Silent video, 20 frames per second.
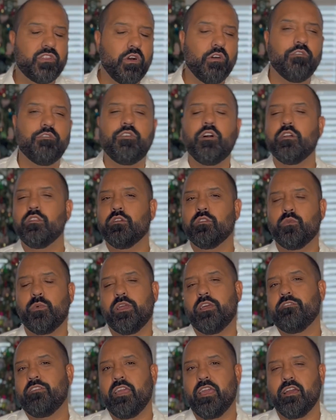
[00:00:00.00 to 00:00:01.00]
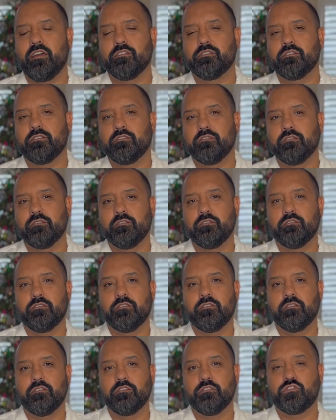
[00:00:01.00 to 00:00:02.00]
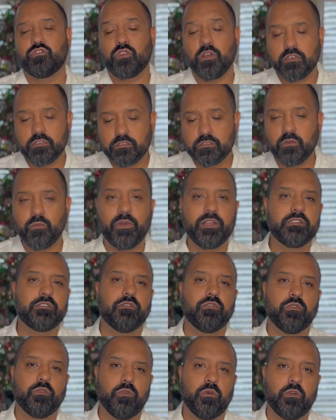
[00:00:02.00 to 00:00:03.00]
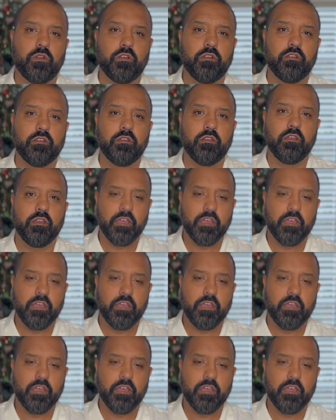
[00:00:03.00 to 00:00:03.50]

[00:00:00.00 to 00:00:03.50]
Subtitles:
Don't follow the way of Ahaz. Trust the ways of the Lord.